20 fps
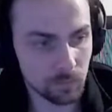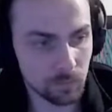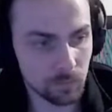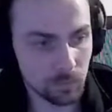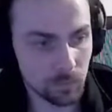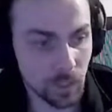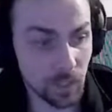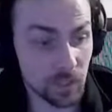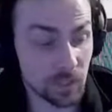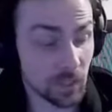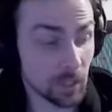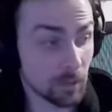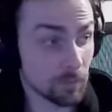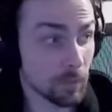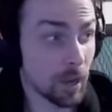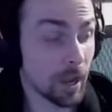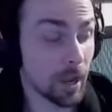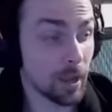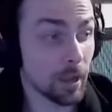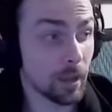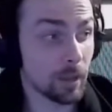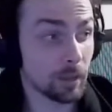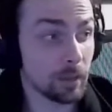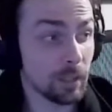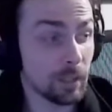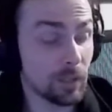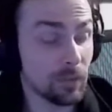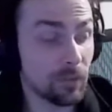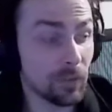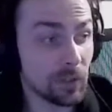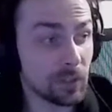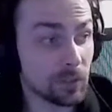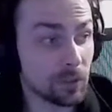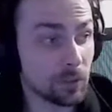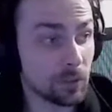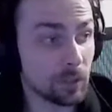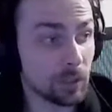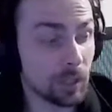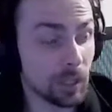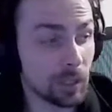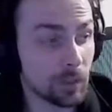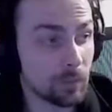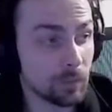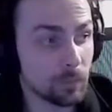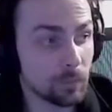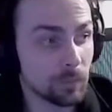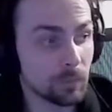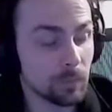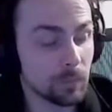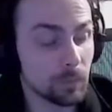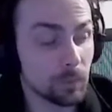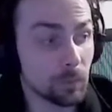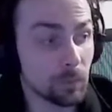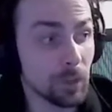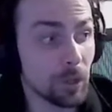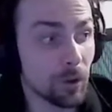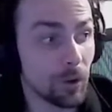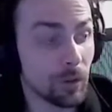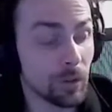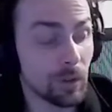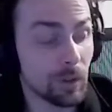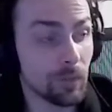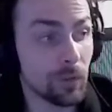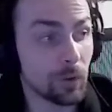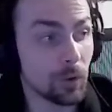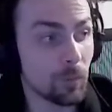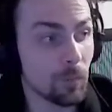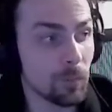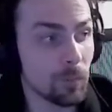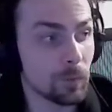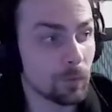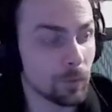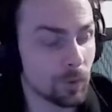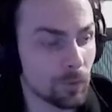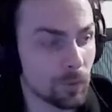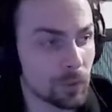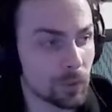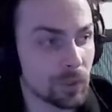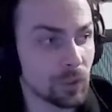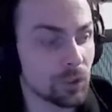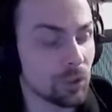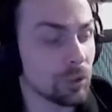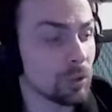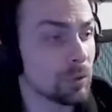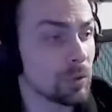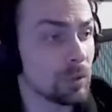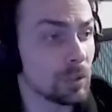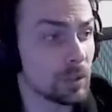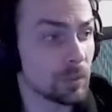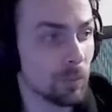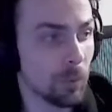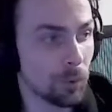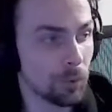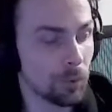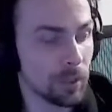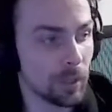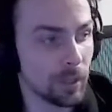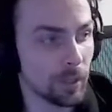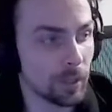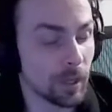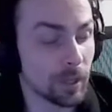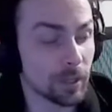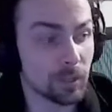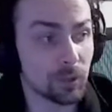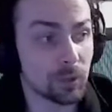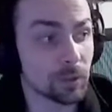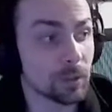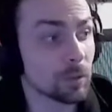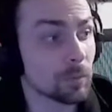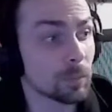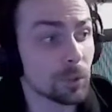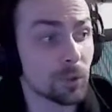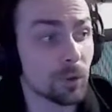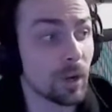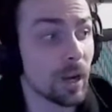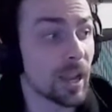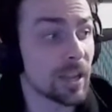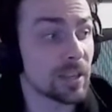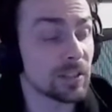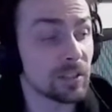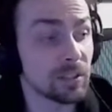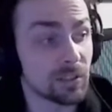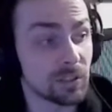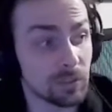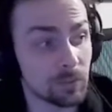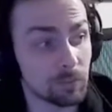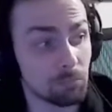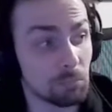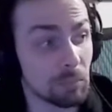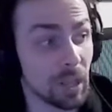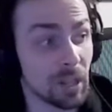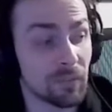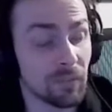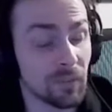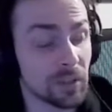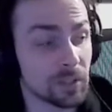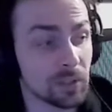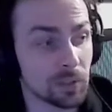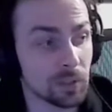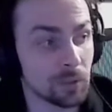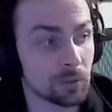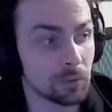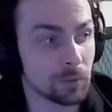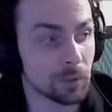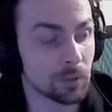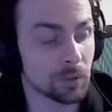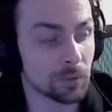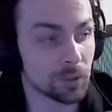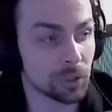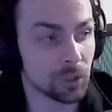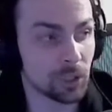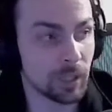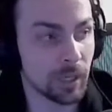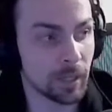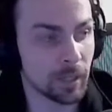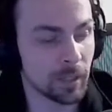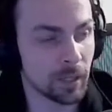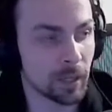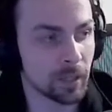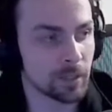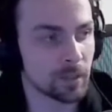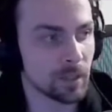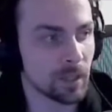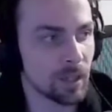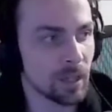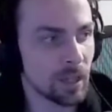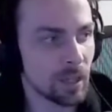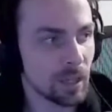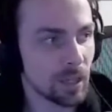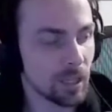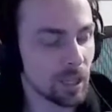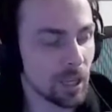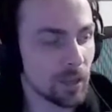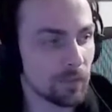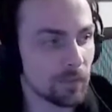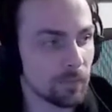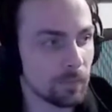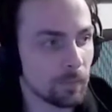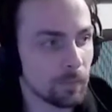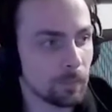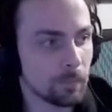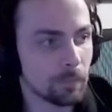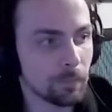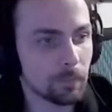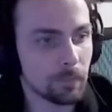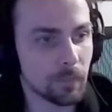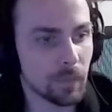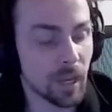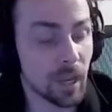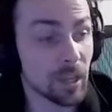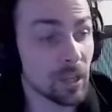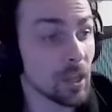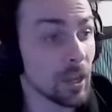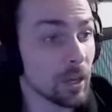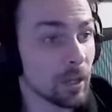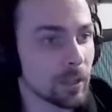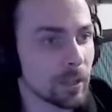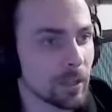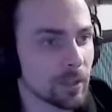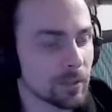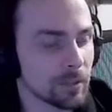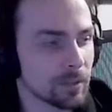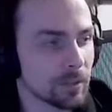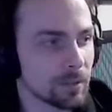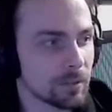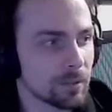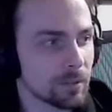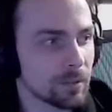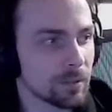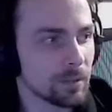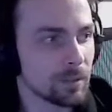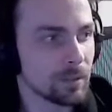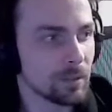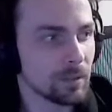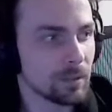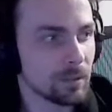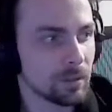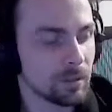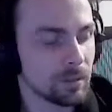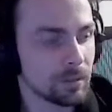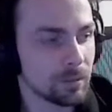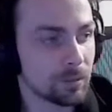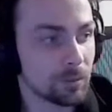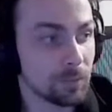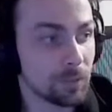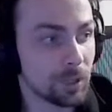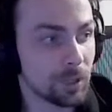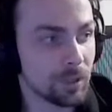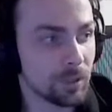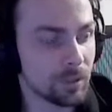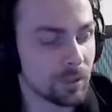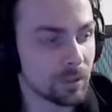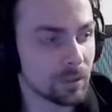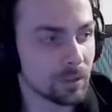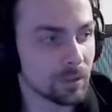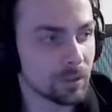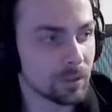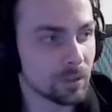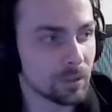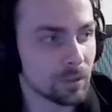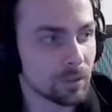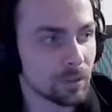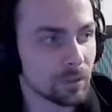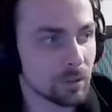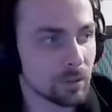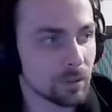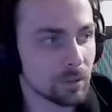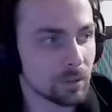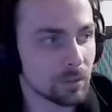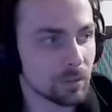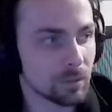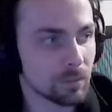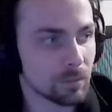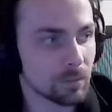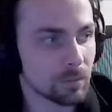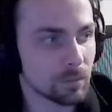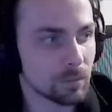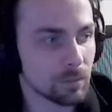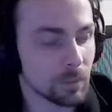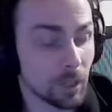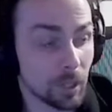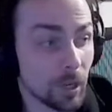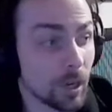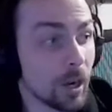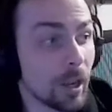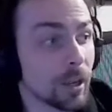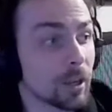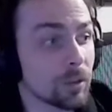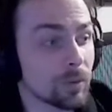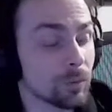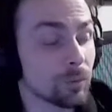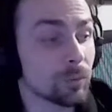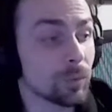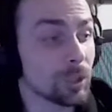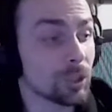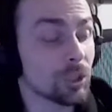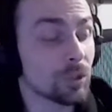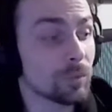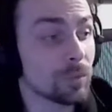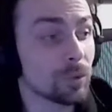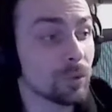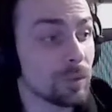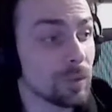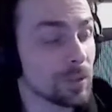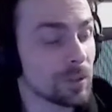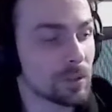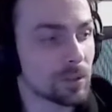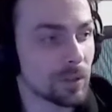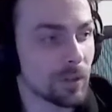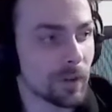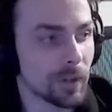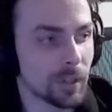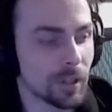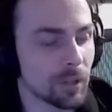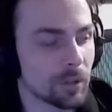Yeah, same. If it's, to me, if a conversation is mundane, like talking about the latest Netflix series or shit like that, I hate that. To me, and I like watching movies and stuff like that,